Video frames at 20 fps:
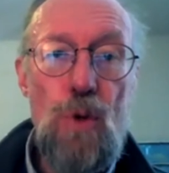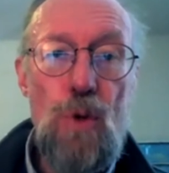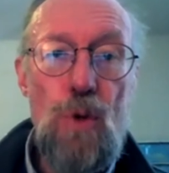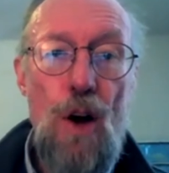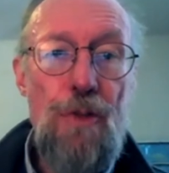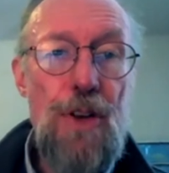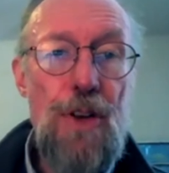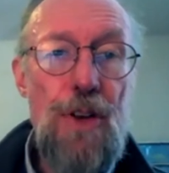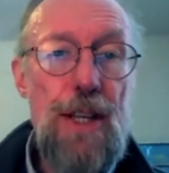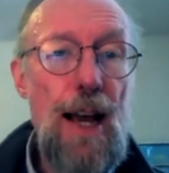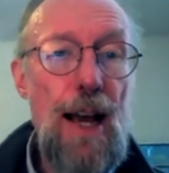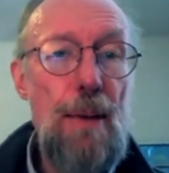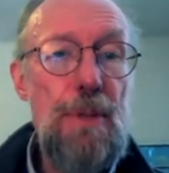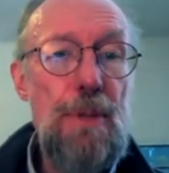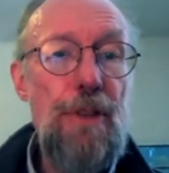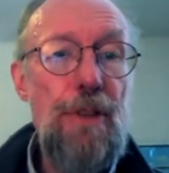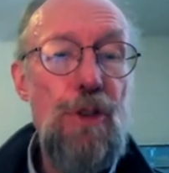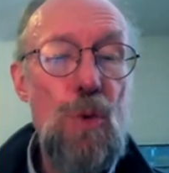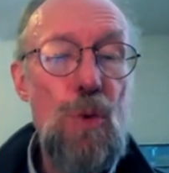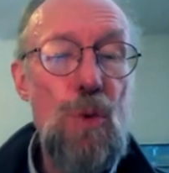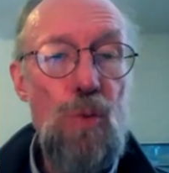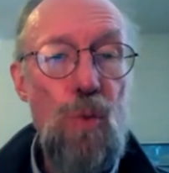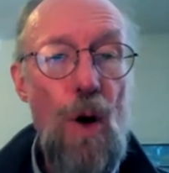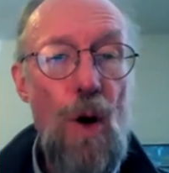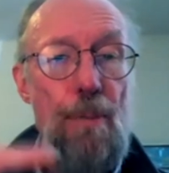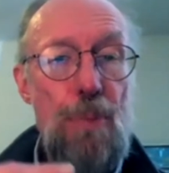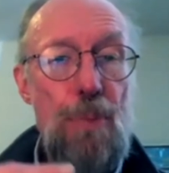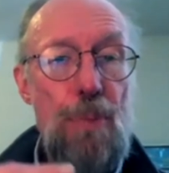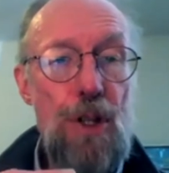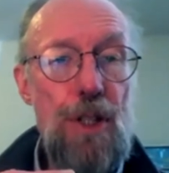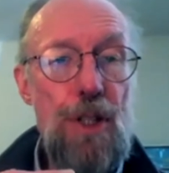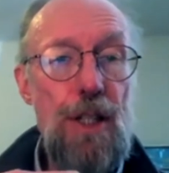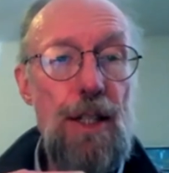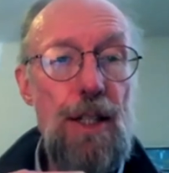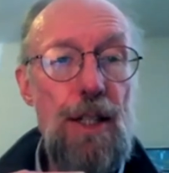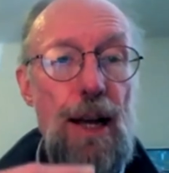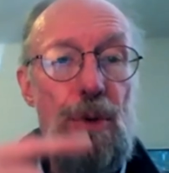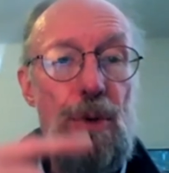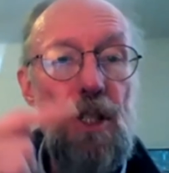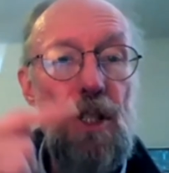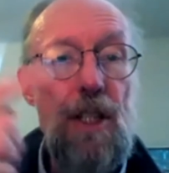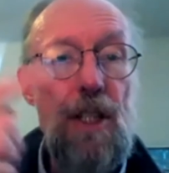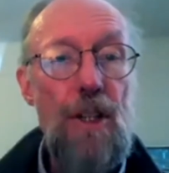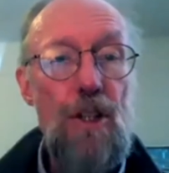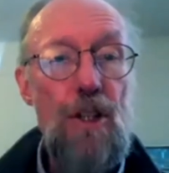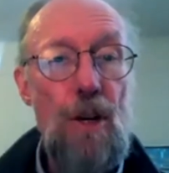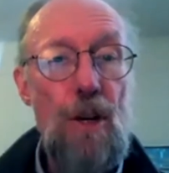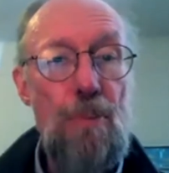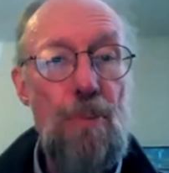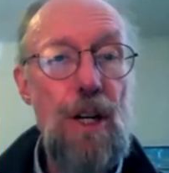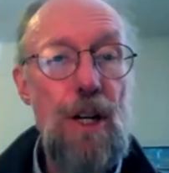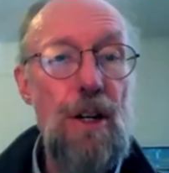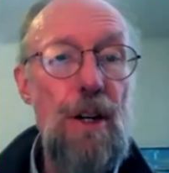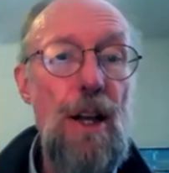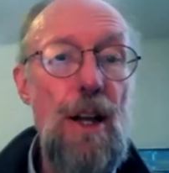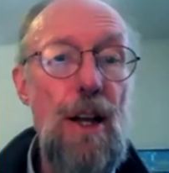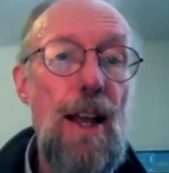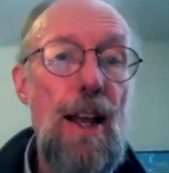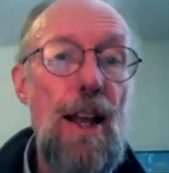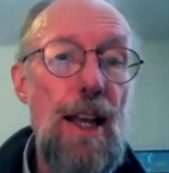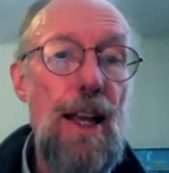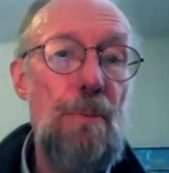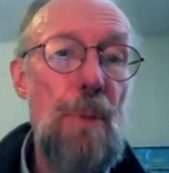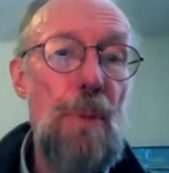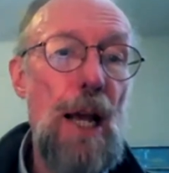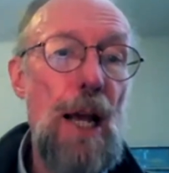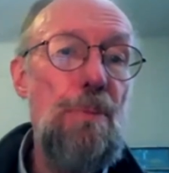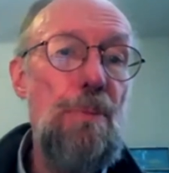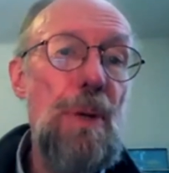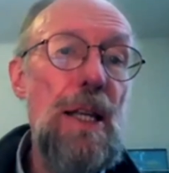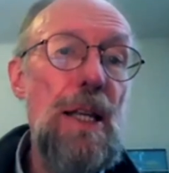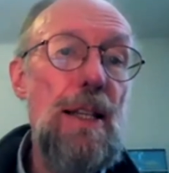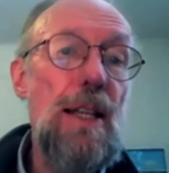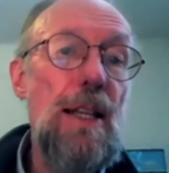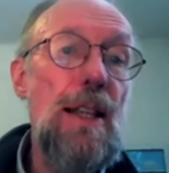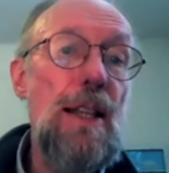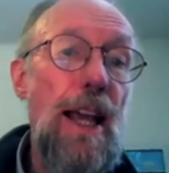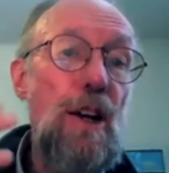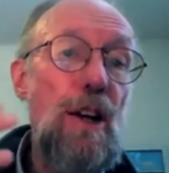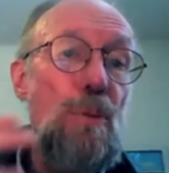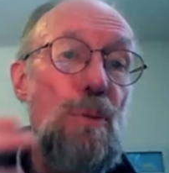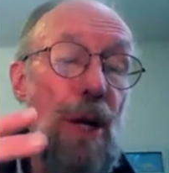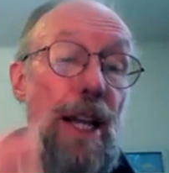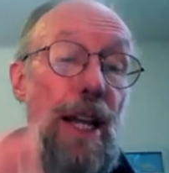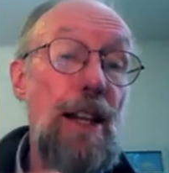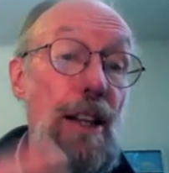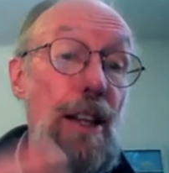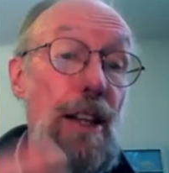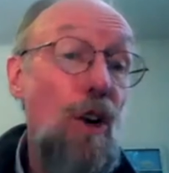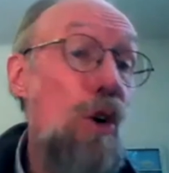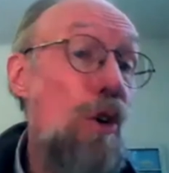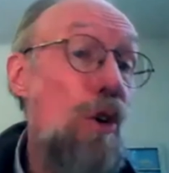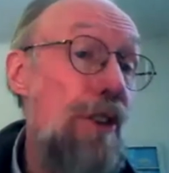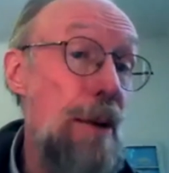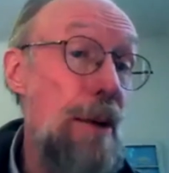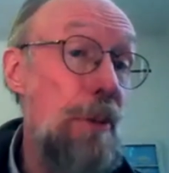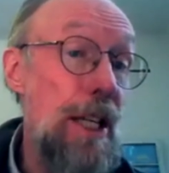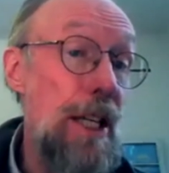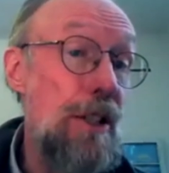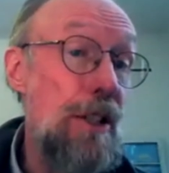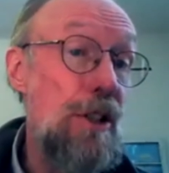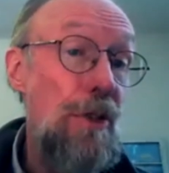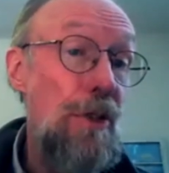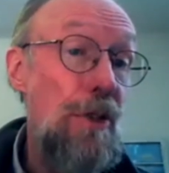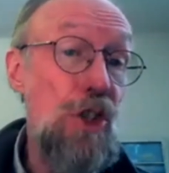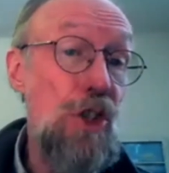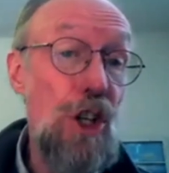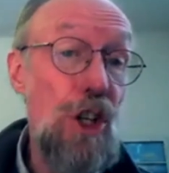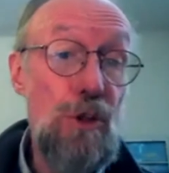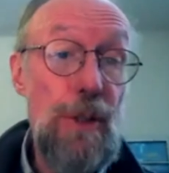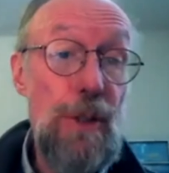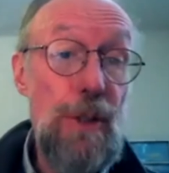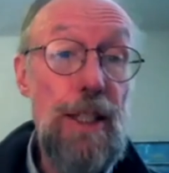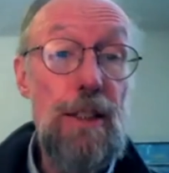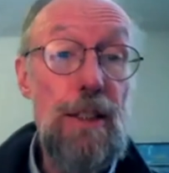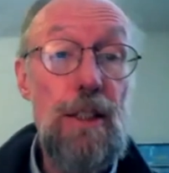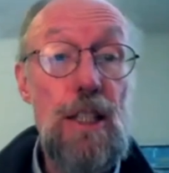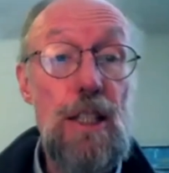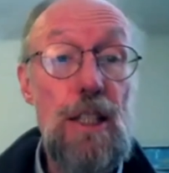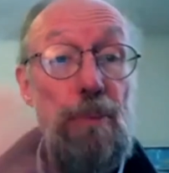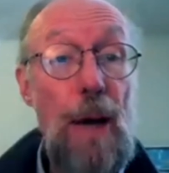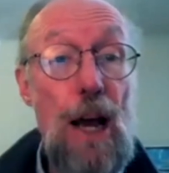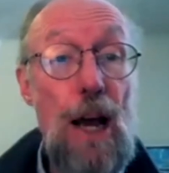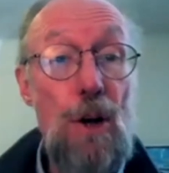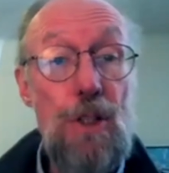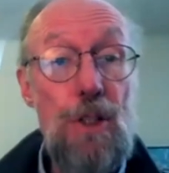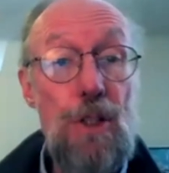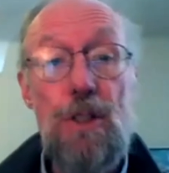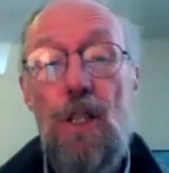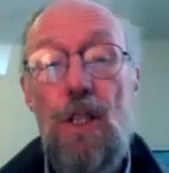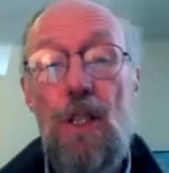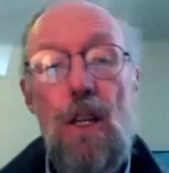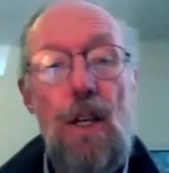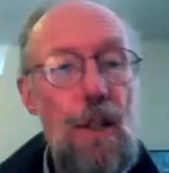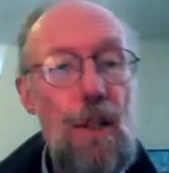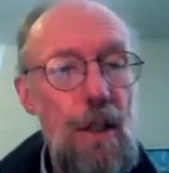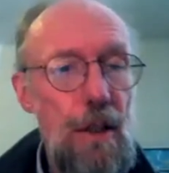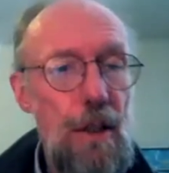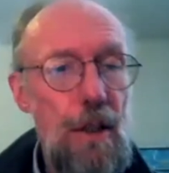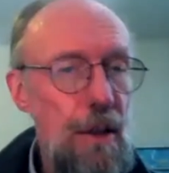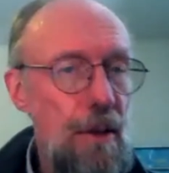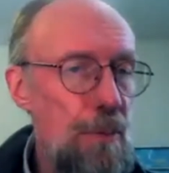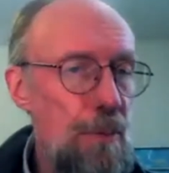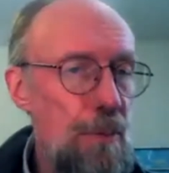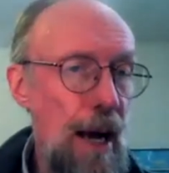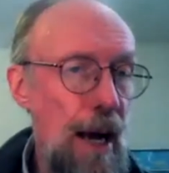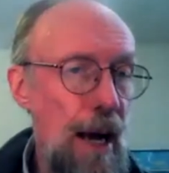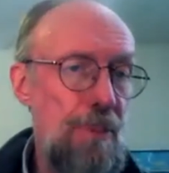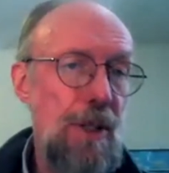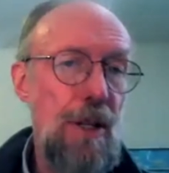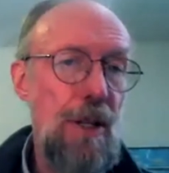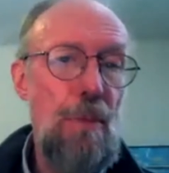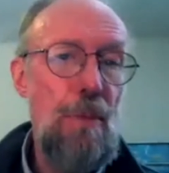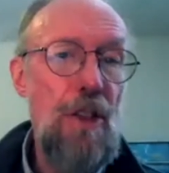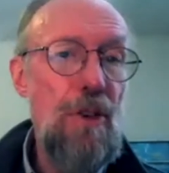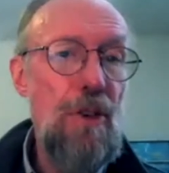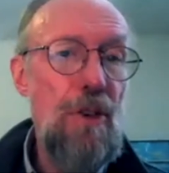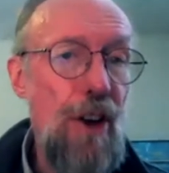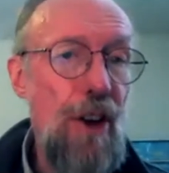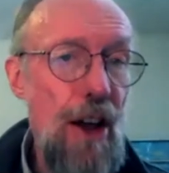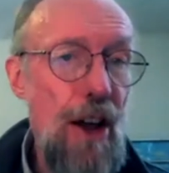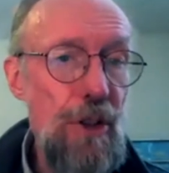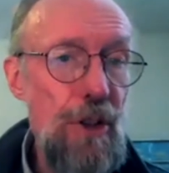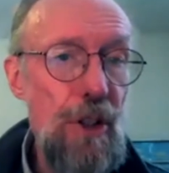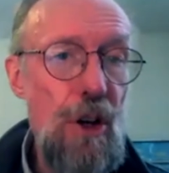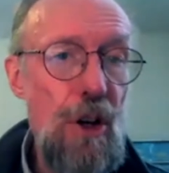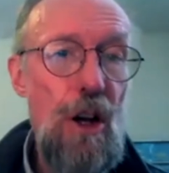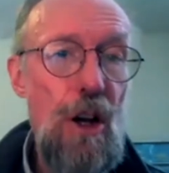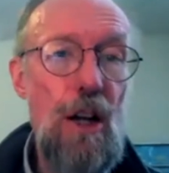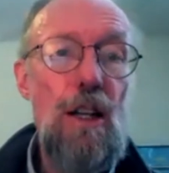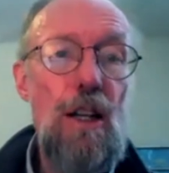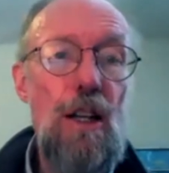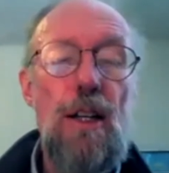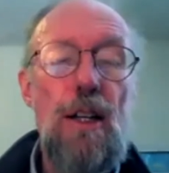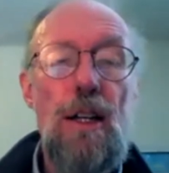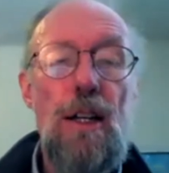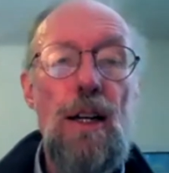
Oftentimes, if it was one person that was an interpreter, it might be that they are bringing their whole family. So the children, the spouse, perhaps a mother and father-in-law.